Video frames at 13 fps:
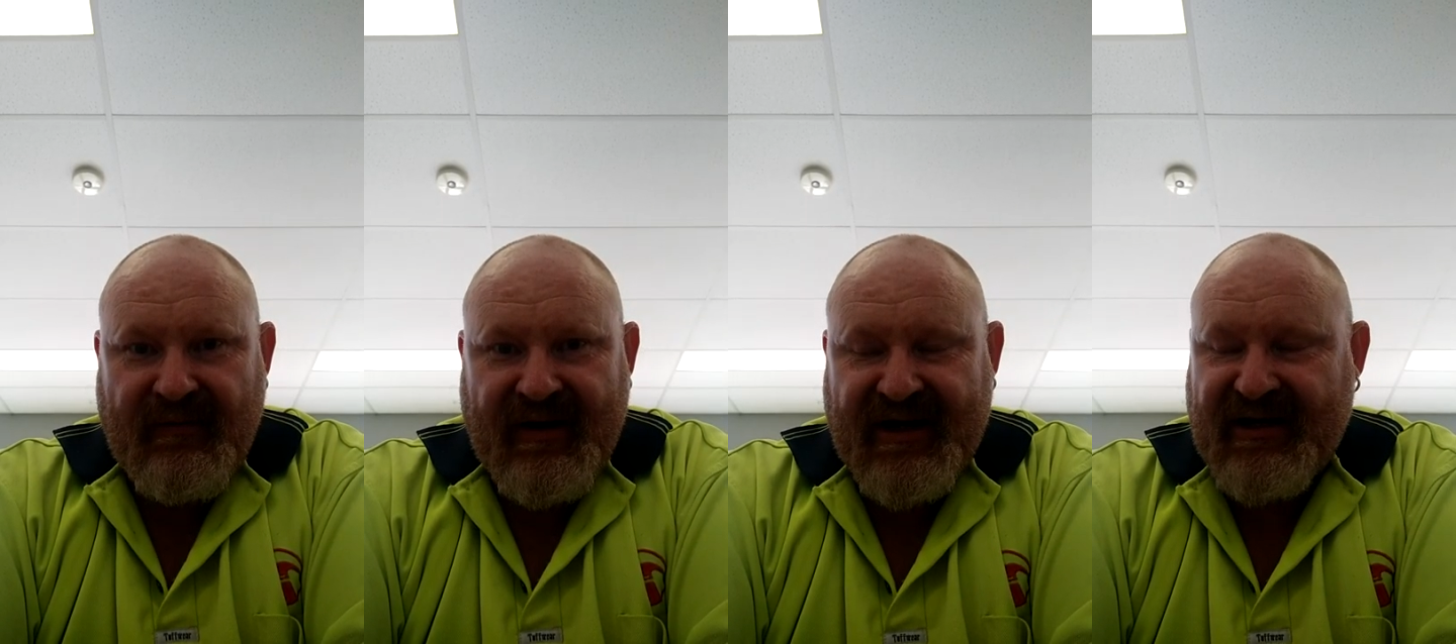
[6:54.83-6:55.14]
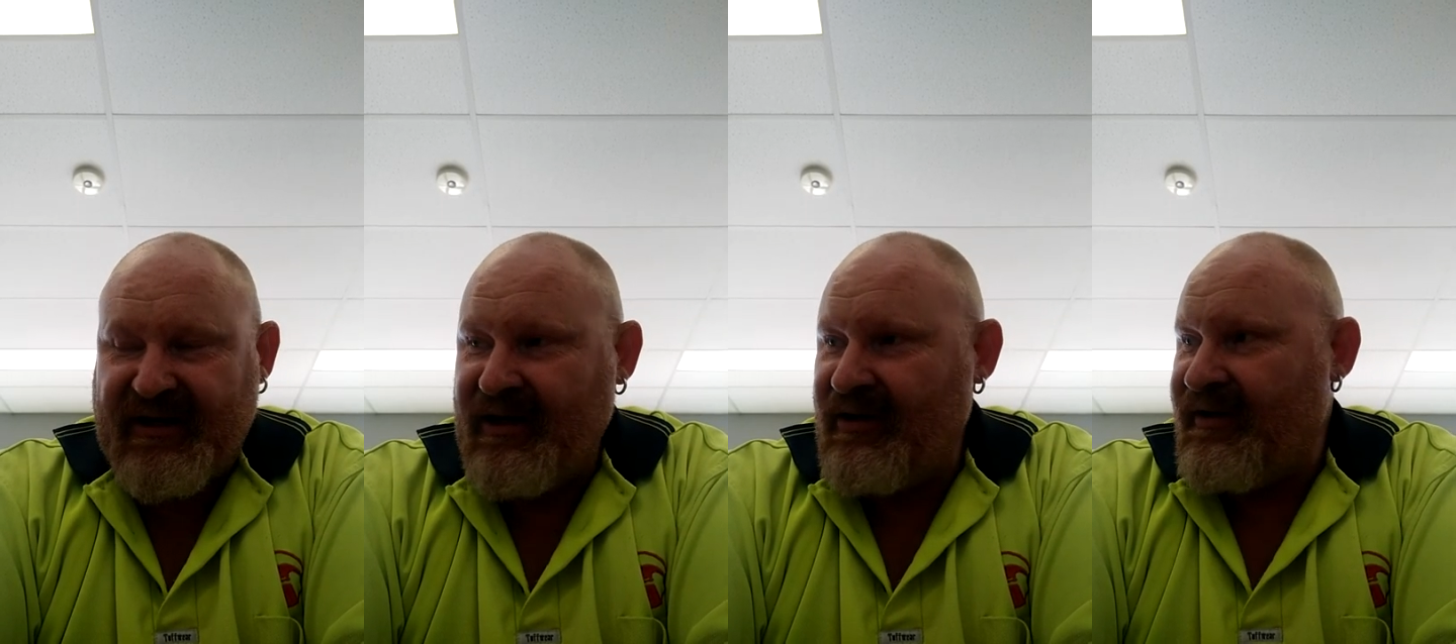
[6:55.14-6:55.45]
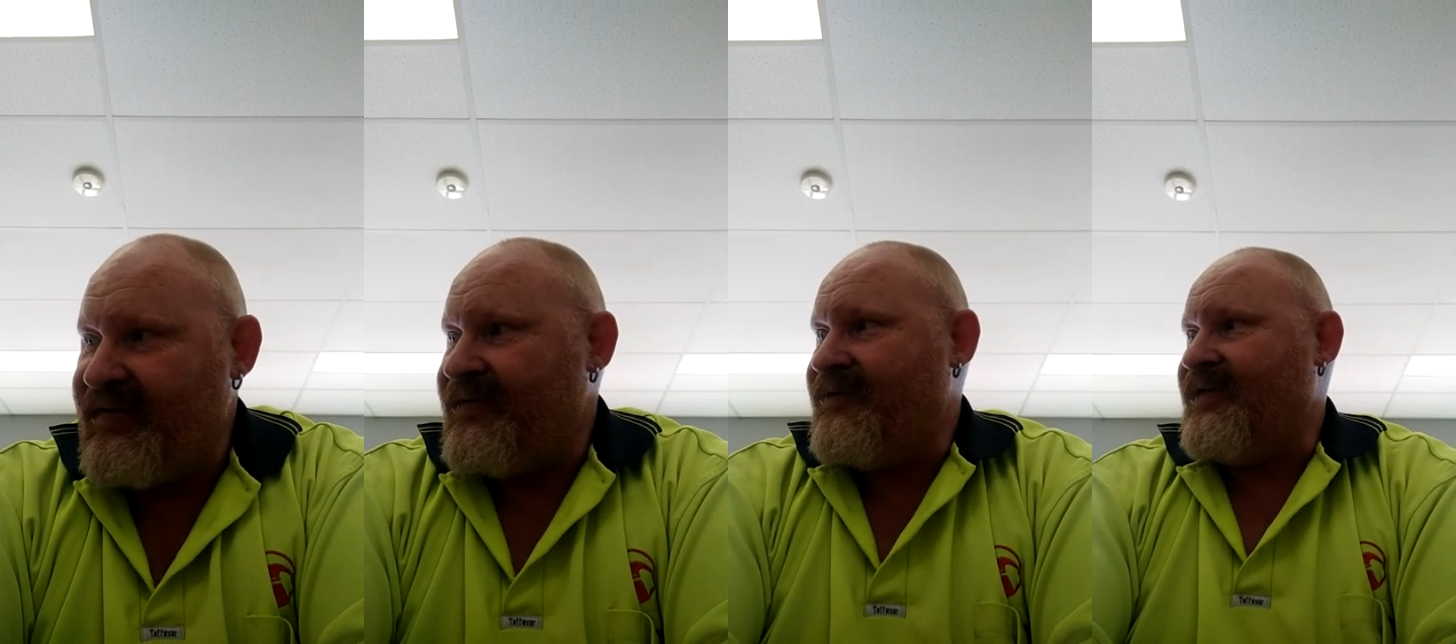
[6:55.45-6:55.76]
Fucking hell,
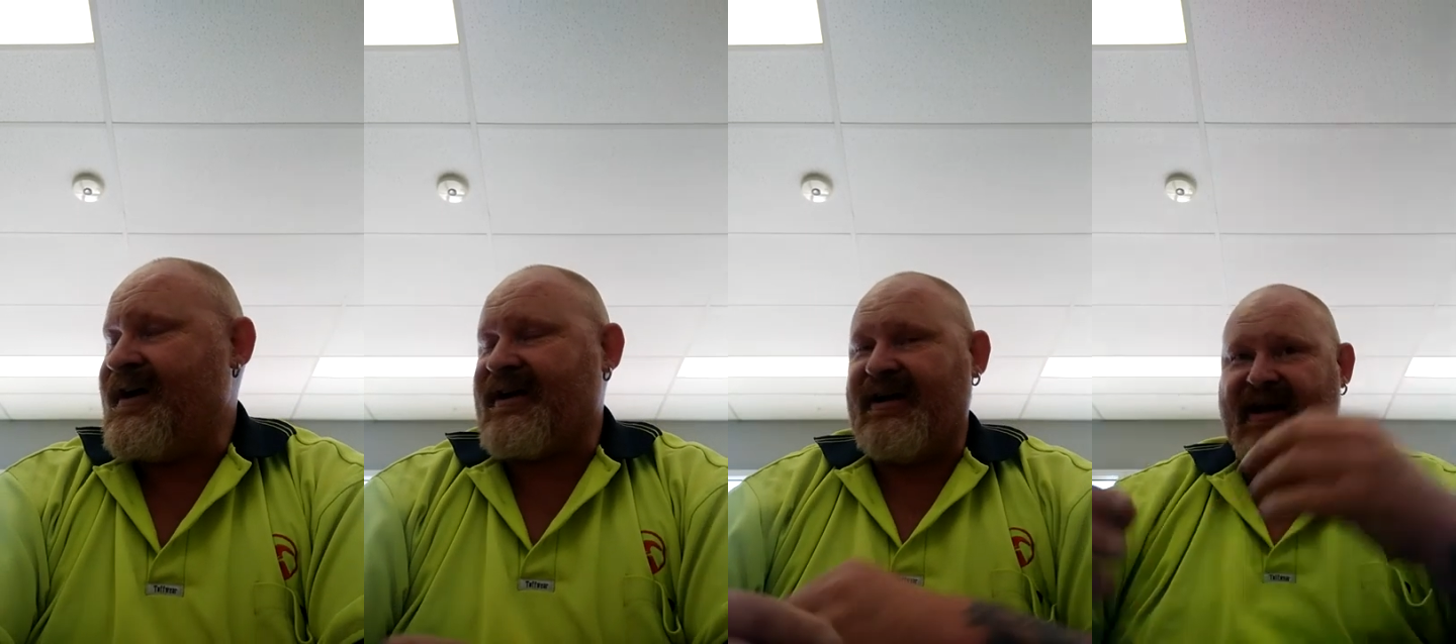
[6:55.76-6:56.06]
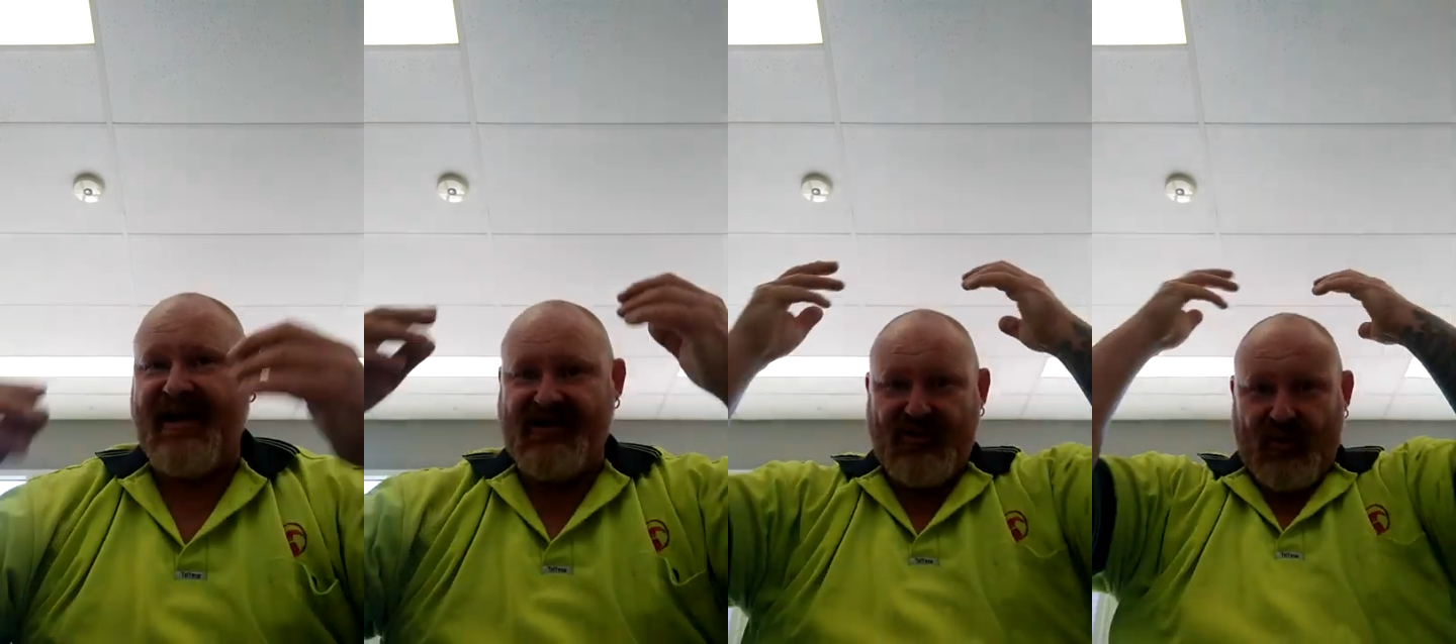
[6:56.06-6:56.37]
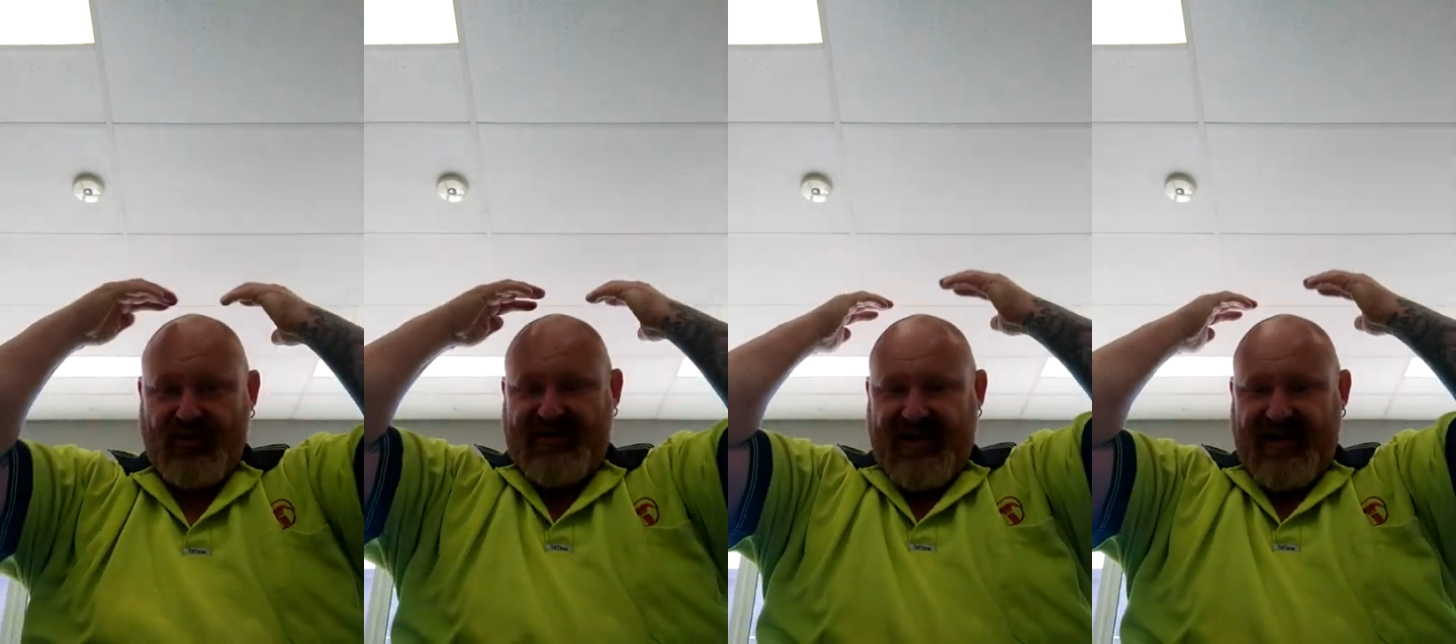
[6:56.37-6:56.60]
the fucking head's all